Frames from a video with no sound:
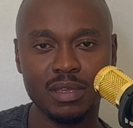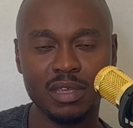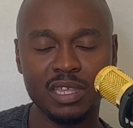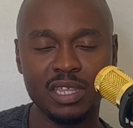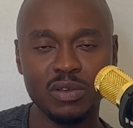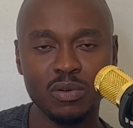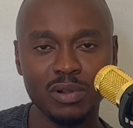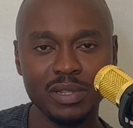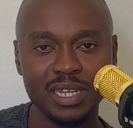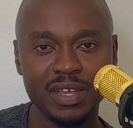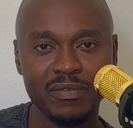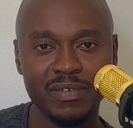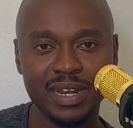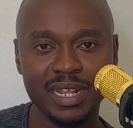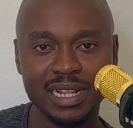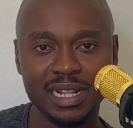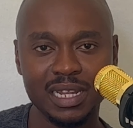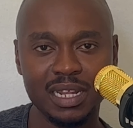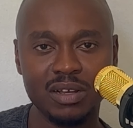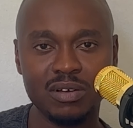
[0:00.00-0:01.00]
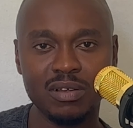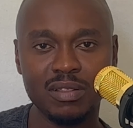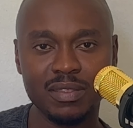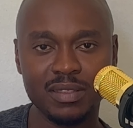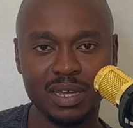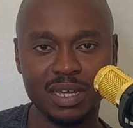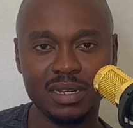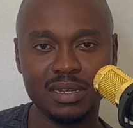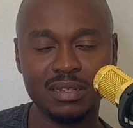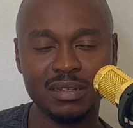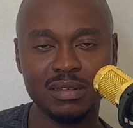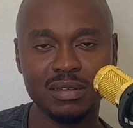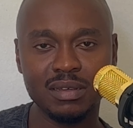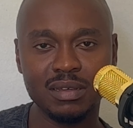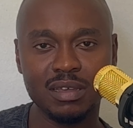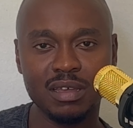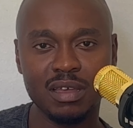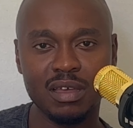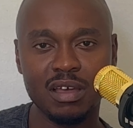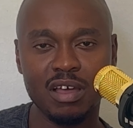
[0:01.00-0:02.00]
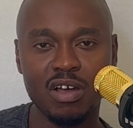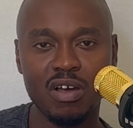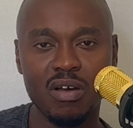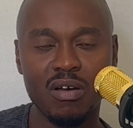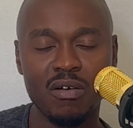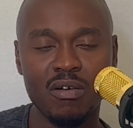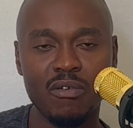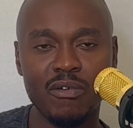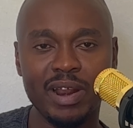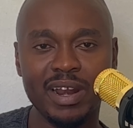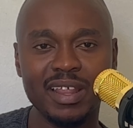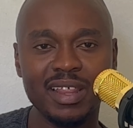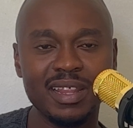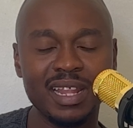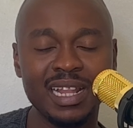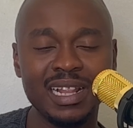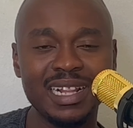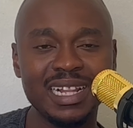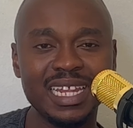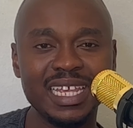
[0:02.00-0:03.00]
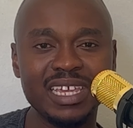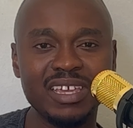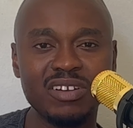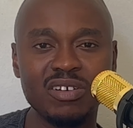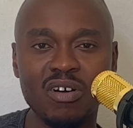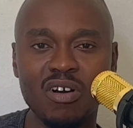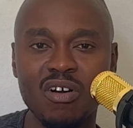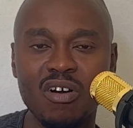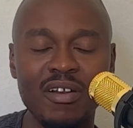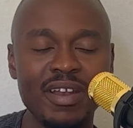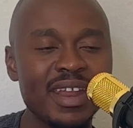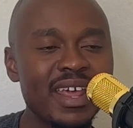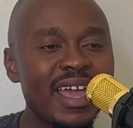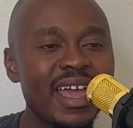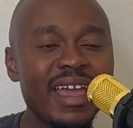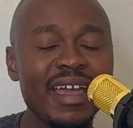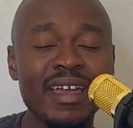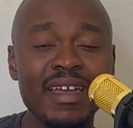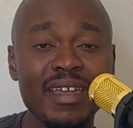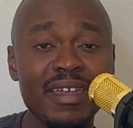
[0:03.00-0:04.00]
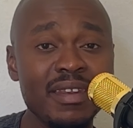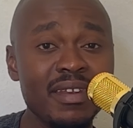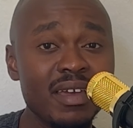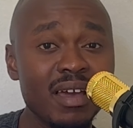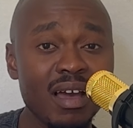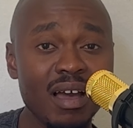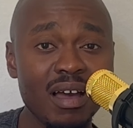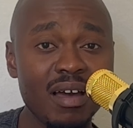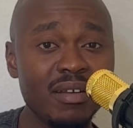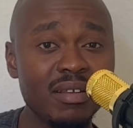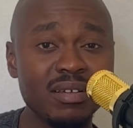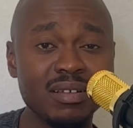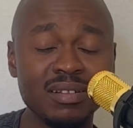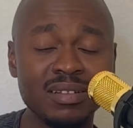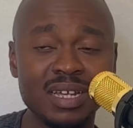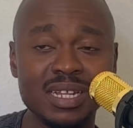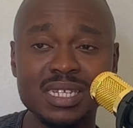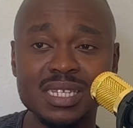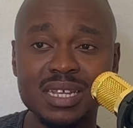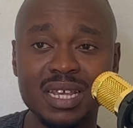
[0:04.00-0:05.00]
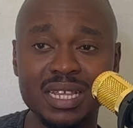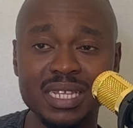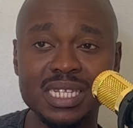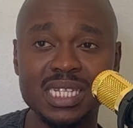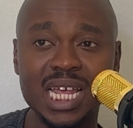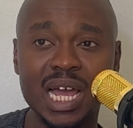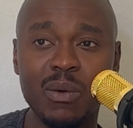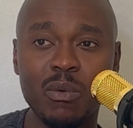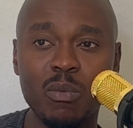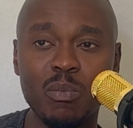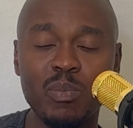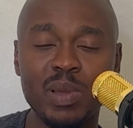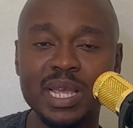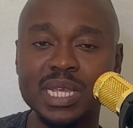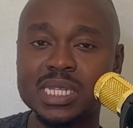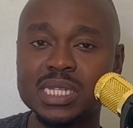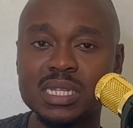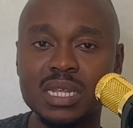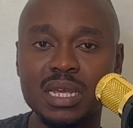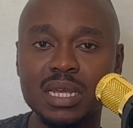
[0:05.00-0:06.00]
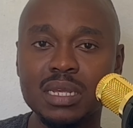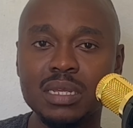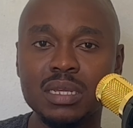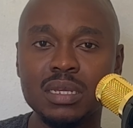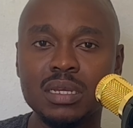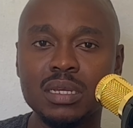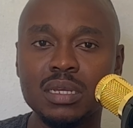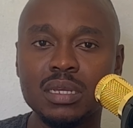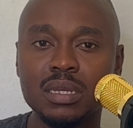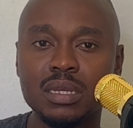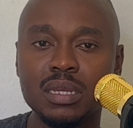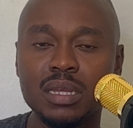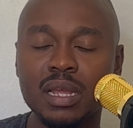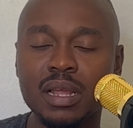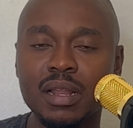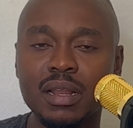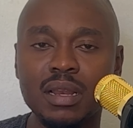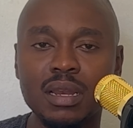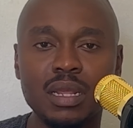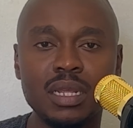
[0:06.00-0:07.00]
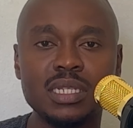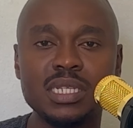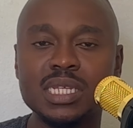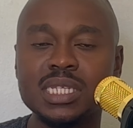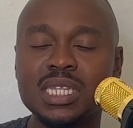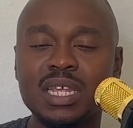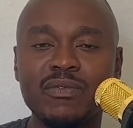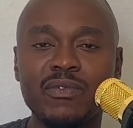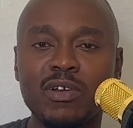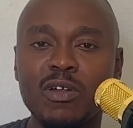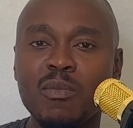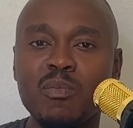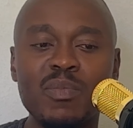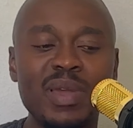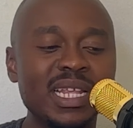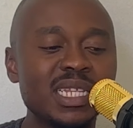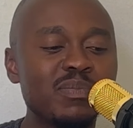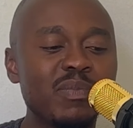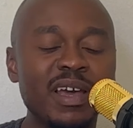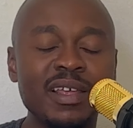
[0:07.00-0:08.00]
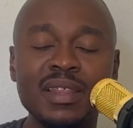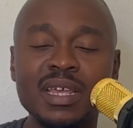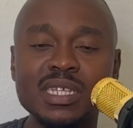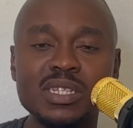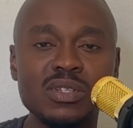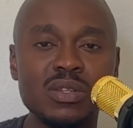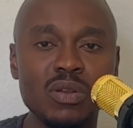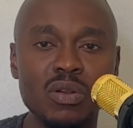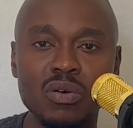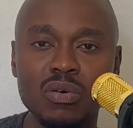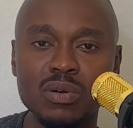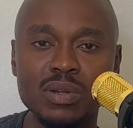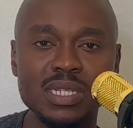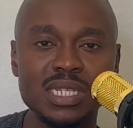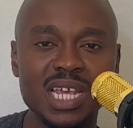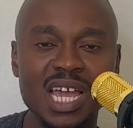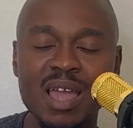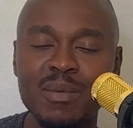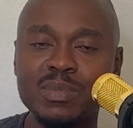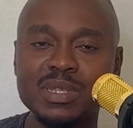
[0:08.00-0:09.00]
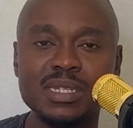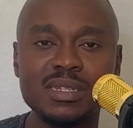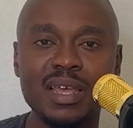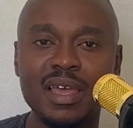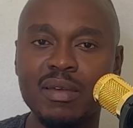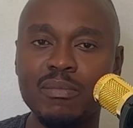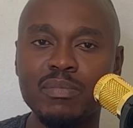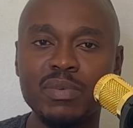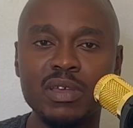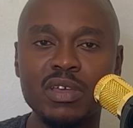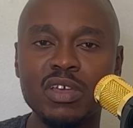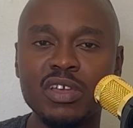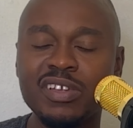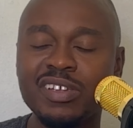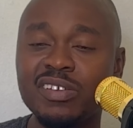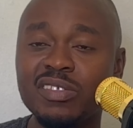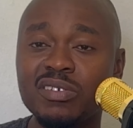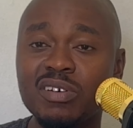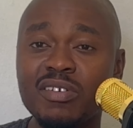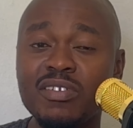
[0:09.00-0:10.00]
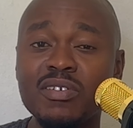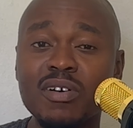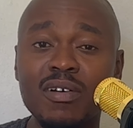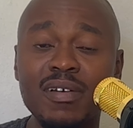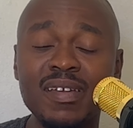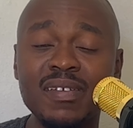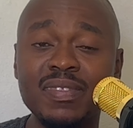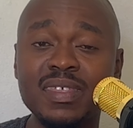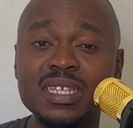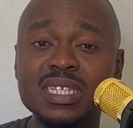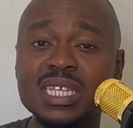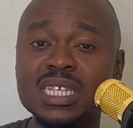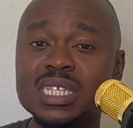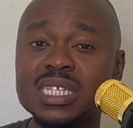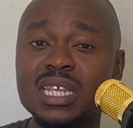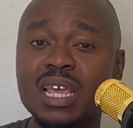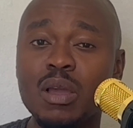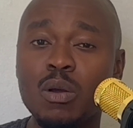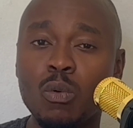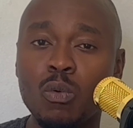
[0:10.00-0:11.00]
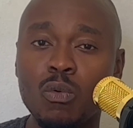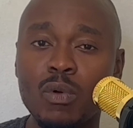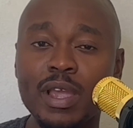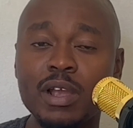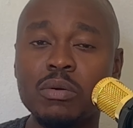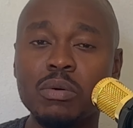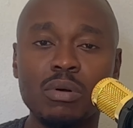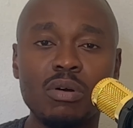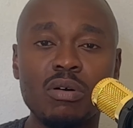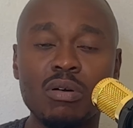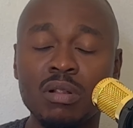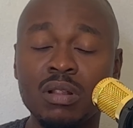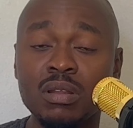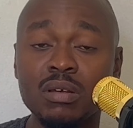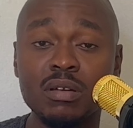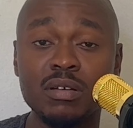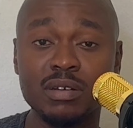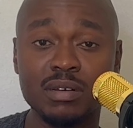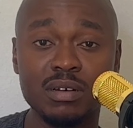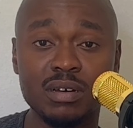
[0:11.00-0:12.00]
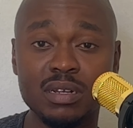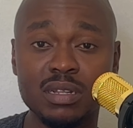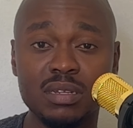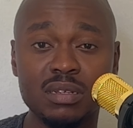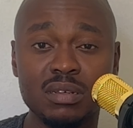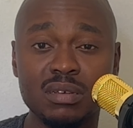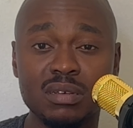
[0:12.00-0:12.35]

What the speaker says: you will definitely click on that rather than clicking on any article that says Thabo Bester latest developments but there's no timestamp. You don't know if this is a week old or not.